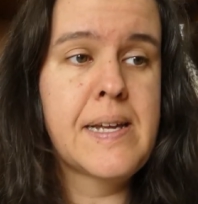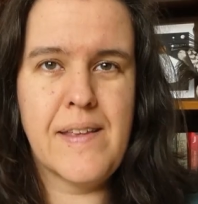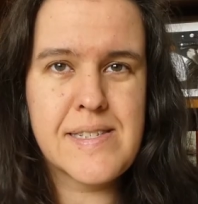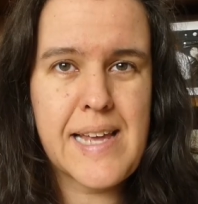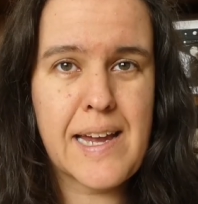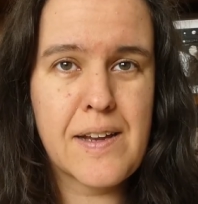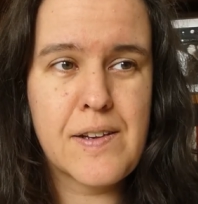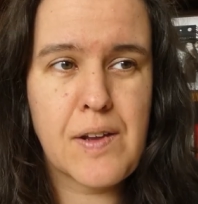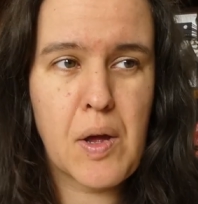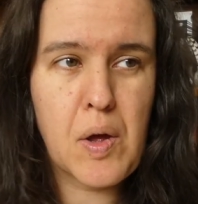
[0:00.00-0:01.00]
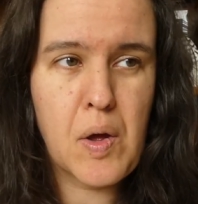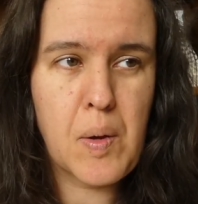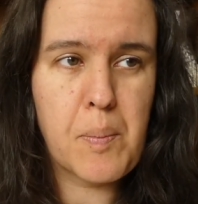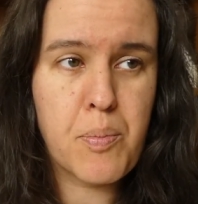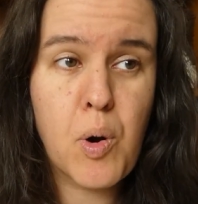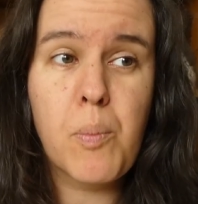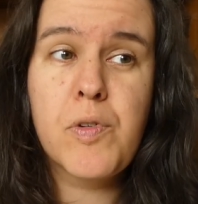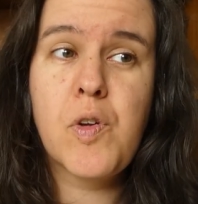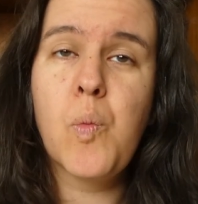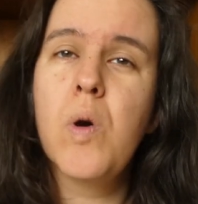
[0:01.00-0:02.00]
The second
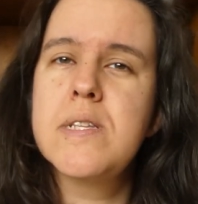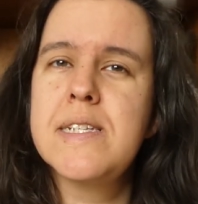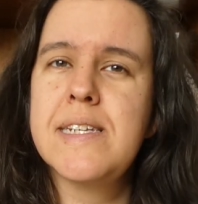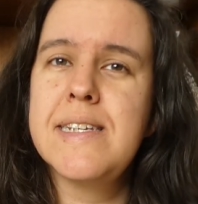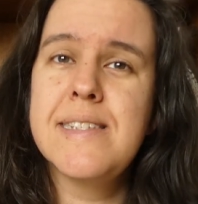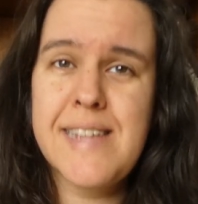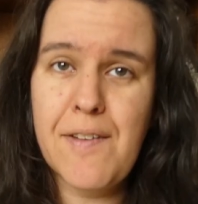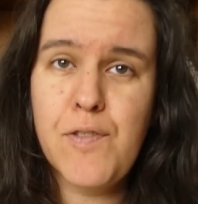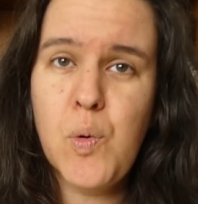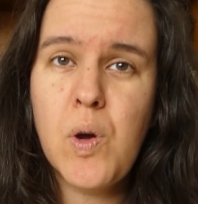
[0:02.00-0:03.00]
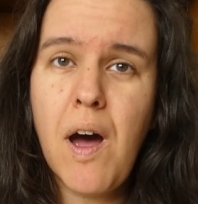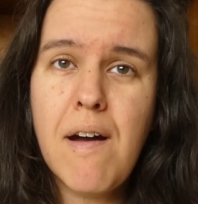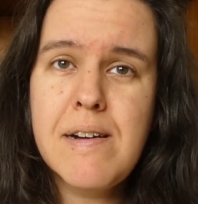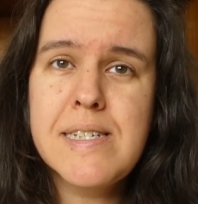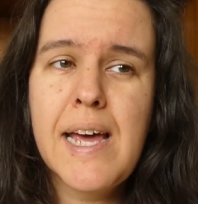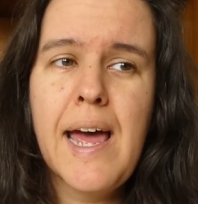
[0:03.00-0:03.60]
prompt was the Sappho card.